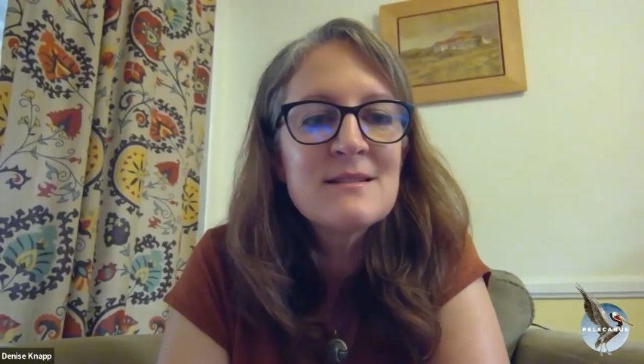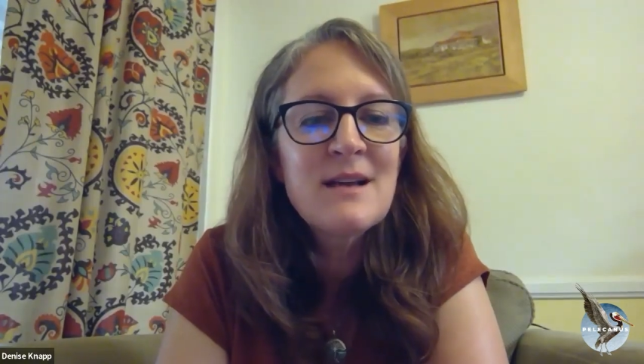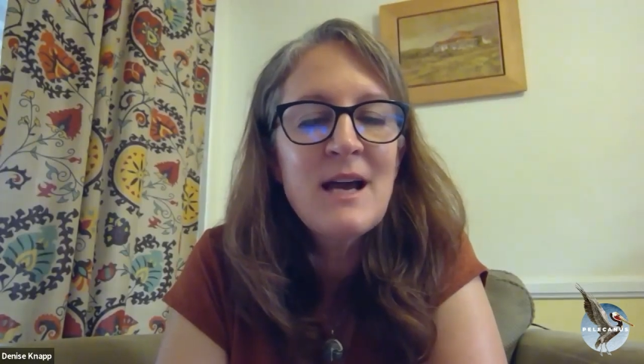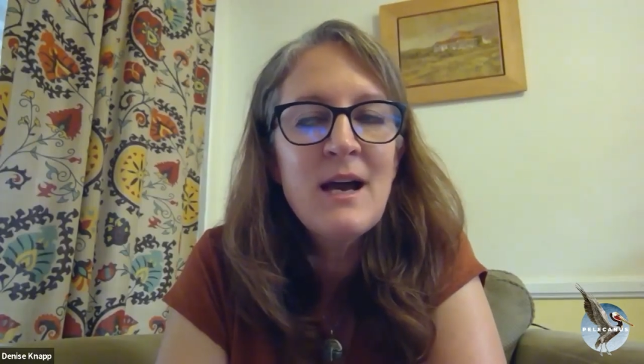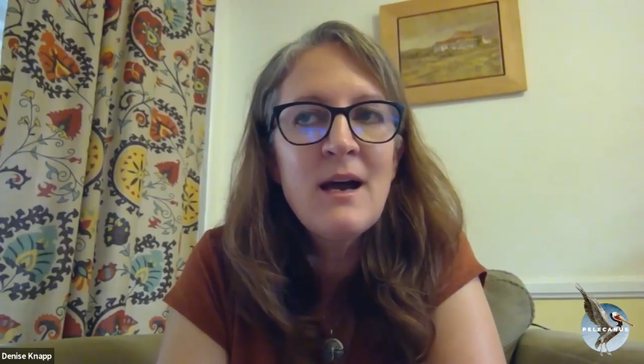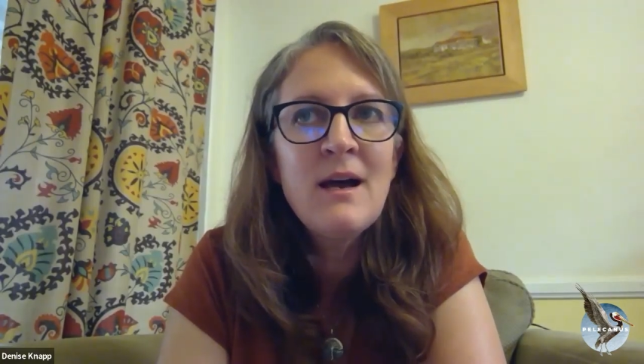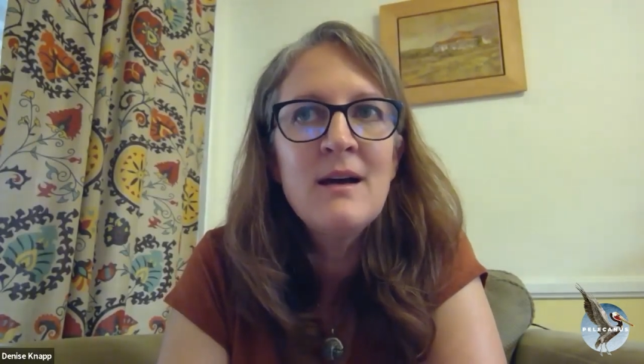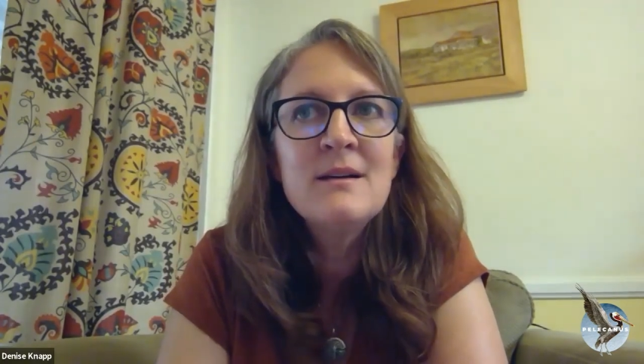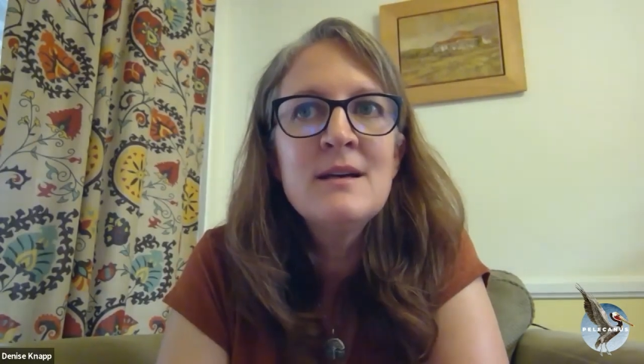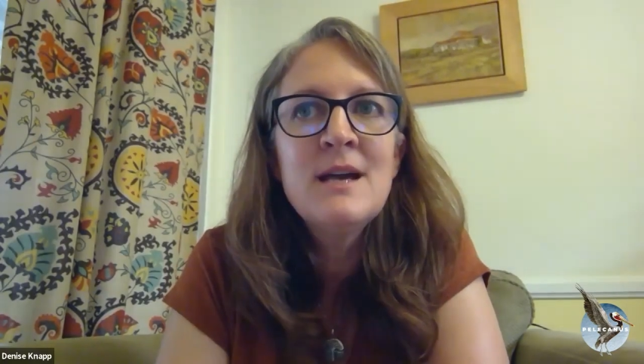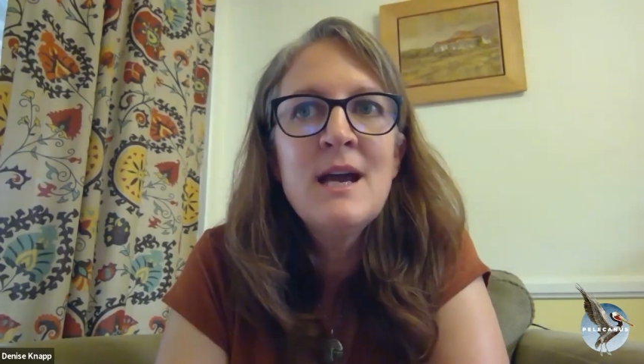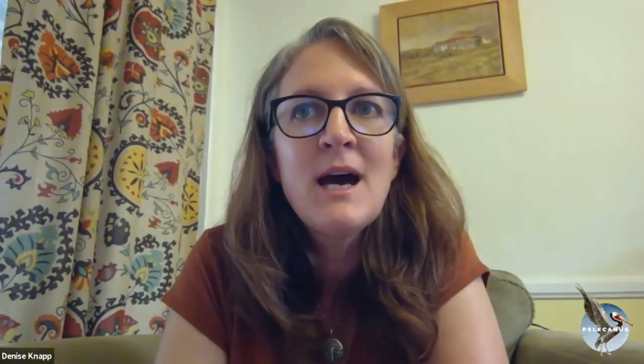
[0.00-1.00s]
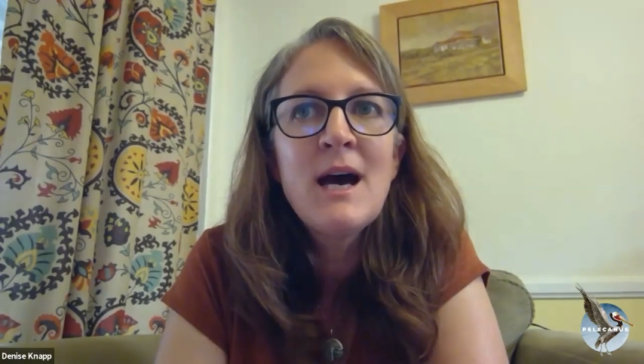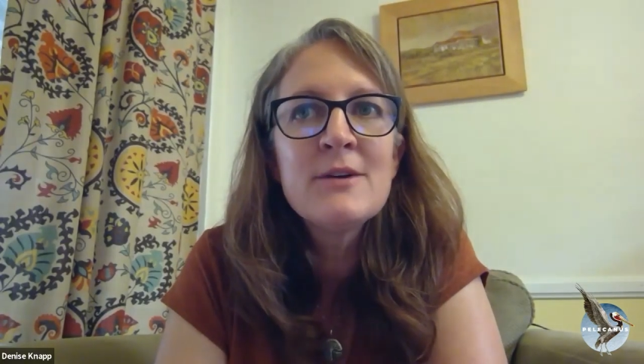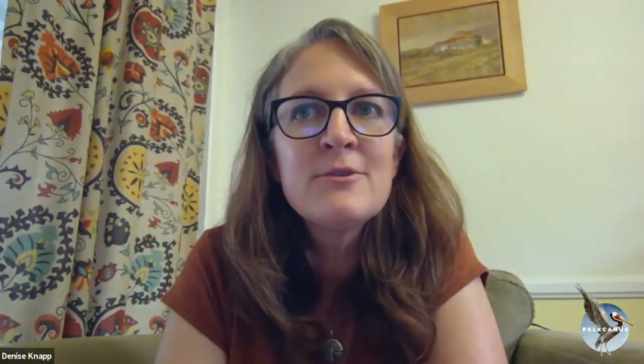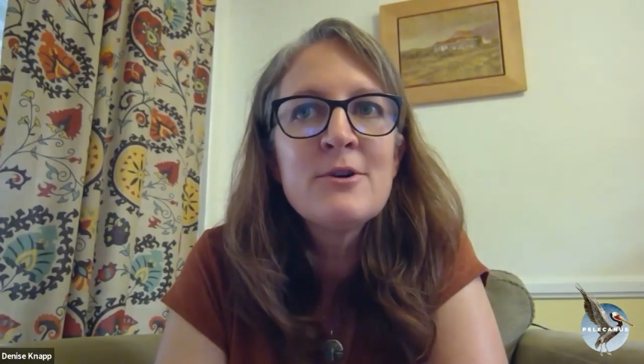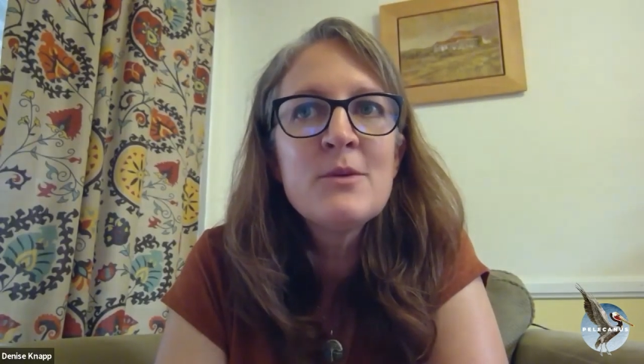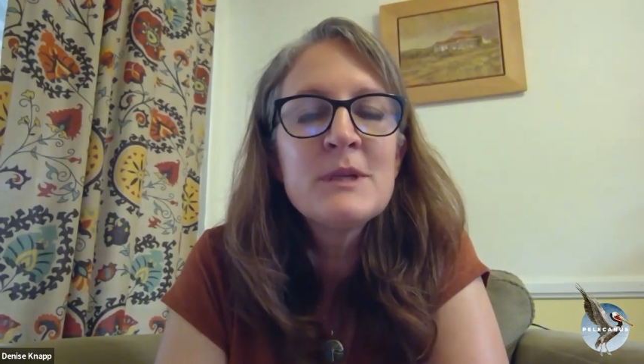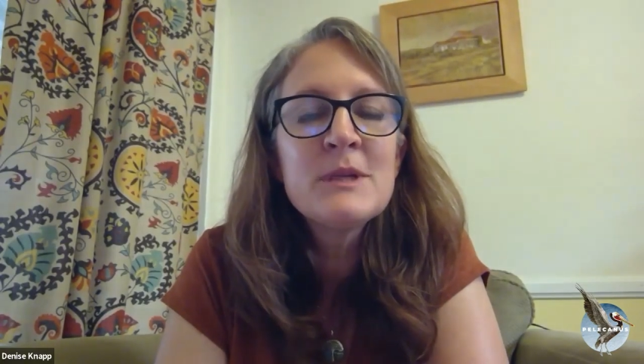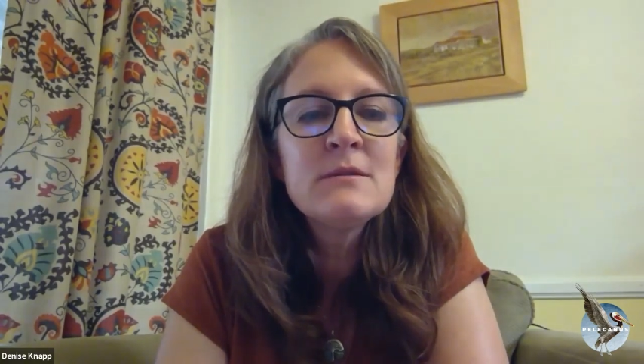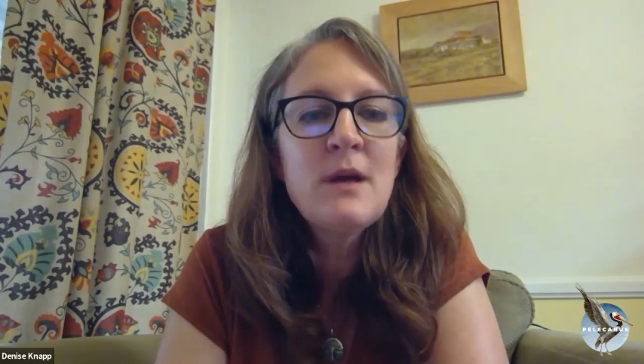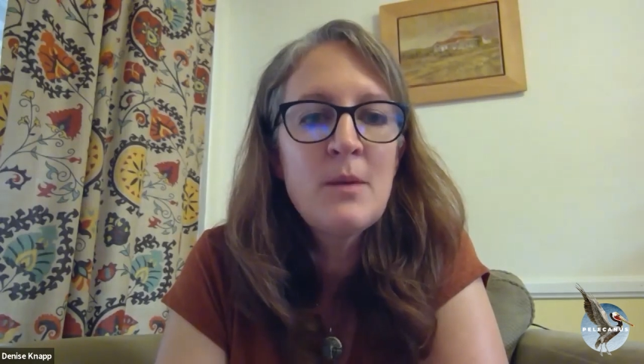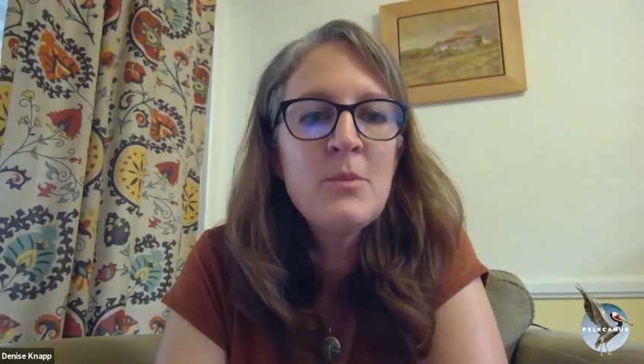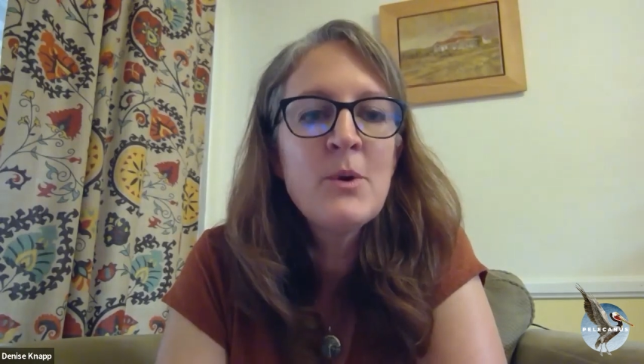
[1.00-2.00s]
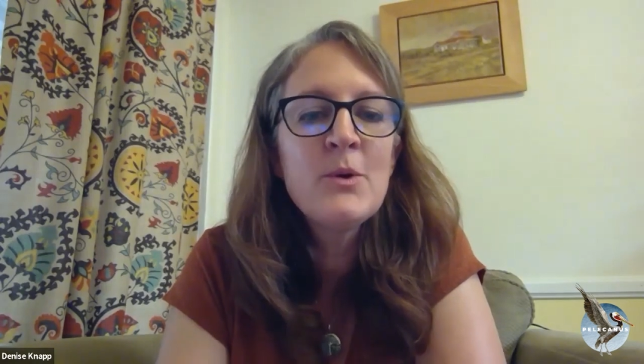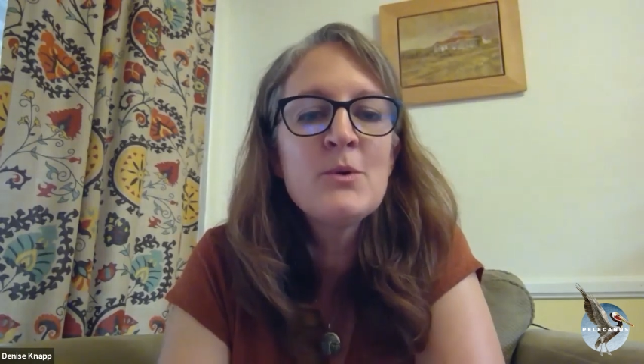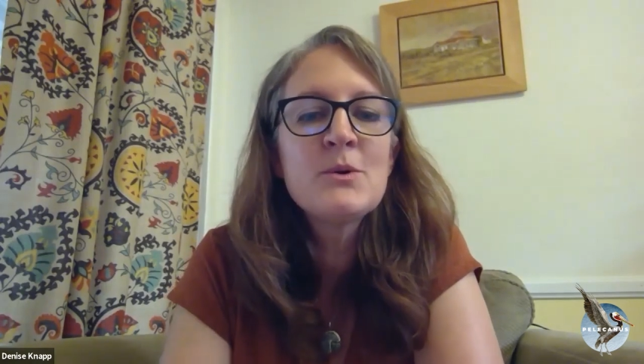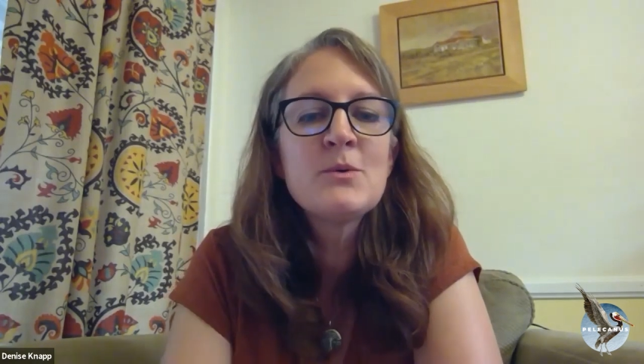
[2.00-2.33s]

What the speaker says: I grew up in Lompoc,